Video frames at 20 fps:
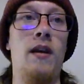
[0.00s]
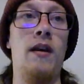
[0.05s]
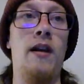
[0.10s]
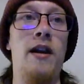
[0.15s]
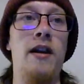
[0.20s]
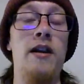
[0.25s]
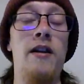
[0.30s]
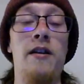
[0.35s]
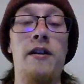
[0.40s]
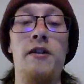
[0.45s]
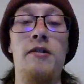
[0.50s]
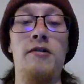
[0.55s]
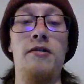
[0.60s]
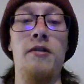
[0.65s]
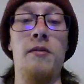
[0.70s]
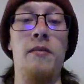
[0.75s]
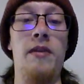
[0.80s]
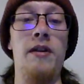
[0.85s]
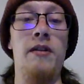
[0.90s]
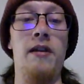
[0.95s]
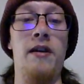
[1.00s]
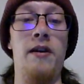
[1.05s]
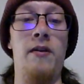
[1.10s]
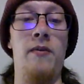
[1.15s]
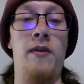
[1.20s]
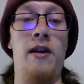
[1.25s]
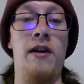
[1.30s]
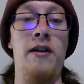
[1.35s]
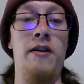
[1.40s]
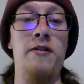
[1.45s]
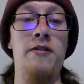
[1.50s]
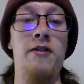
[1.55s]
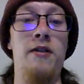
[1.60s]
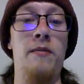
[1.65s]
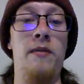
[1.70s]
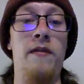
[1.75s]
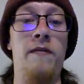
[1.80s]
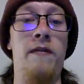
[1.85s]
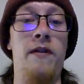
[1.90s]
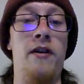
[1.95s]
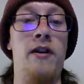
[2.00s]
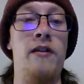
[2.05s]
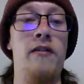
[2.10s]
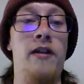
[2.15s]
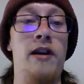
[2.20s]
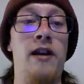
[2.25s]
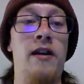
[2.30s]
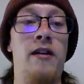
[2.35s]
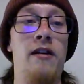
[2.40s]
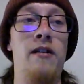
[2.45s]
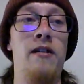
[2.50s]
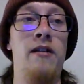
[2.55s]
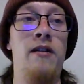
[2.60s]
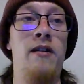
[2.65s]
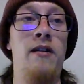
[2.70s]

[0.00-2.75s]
I didn't used to be that way. I used to be very like,